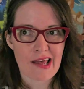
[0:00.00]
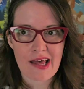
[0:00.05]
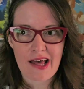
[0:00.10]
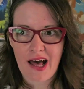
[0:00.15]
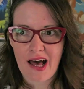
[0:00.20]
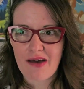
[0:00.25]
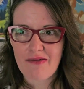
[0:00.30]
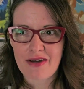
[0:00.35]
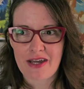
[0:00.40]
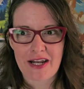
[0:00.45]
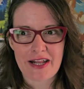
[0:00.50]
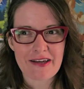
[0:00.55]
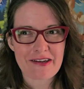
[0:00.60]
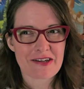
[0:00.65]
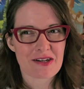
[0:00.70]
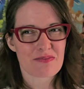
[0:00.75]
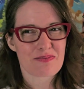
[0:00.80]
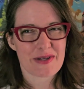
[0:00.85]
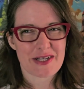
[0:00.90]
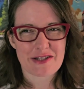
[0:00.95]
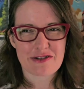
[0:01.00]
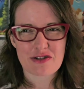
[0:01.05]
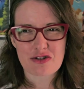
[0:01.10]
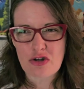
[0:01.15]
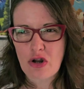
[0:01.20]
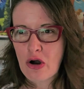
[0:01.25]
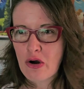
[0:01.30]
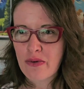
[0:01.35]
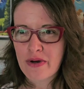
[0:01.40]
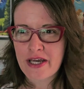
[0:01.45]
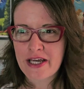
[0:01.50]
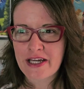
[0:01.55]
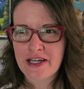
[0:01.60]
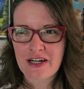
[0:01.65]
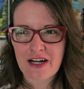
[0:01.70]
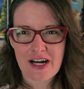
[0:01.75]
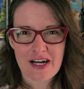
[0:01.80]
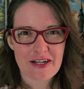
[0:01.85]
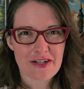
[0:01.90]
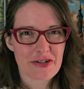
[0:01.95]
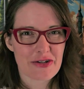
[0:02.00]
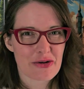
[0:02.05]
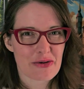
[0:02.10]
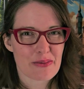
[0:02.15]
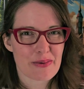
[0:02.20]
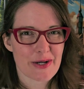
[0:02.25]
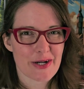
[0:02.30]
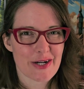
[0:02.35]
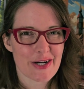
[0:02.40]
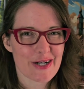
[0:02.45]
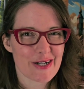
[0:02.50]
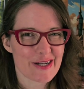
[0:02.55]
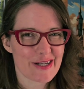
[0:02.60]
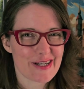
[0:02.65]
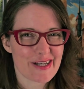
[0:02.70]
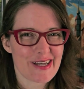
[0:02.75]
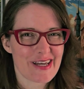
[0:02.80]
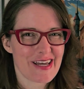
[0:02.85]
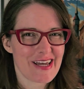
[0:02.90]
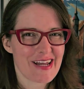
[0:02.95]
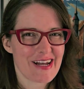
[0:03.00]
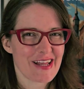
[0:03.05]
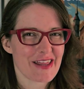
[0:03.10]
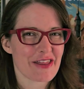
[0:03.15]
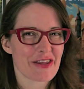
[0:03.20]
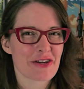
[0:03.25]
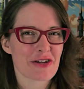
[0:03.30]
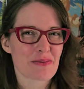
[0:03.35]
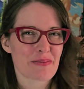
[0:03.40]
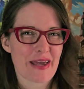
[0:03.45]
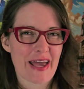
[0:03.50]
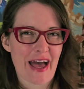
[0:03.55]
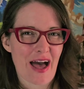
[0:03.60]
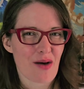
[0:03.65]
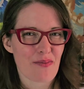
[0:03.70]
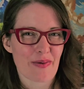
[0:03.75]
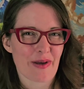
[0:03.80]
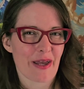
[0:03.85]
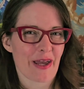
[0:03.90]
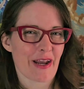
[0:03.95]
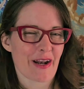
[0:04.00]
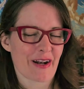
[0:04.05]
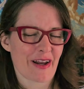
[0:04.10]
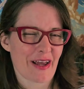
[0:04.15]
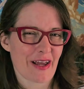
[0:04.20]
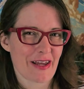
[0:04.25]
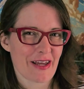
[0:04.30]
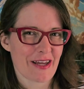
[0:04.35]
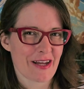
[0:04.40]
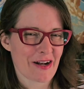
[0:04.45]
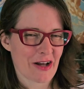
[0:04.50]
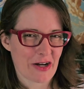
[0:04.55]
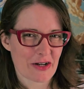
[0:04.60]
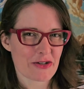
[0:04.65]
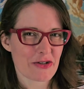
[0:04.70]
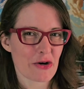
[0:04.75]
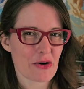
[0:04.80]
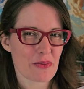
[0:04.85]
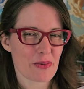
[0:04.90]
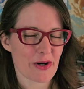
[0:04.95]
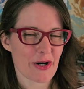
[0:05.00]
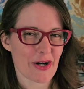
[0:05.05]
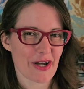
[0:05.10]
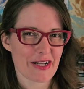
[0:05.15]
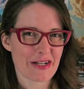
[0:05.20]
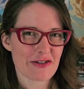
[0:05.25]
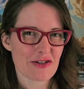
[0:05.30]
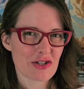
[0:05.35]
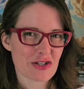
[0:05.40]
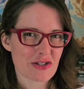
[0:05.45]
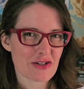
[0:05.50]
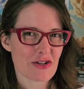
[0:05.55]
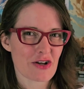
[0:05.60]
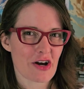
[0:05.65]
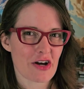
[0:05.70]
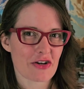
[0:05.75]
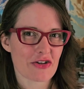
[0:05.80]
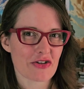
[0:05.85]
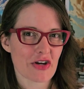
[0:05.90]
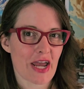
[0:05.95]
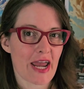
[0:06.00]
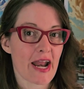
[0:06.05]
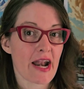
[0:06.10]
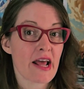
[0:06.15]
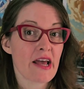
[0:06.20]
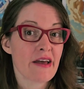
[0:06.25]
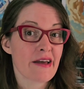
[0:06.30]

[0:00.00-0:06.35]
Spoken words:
I mean, it could be snowing in October. Anything could be happening in October, and it's just not great.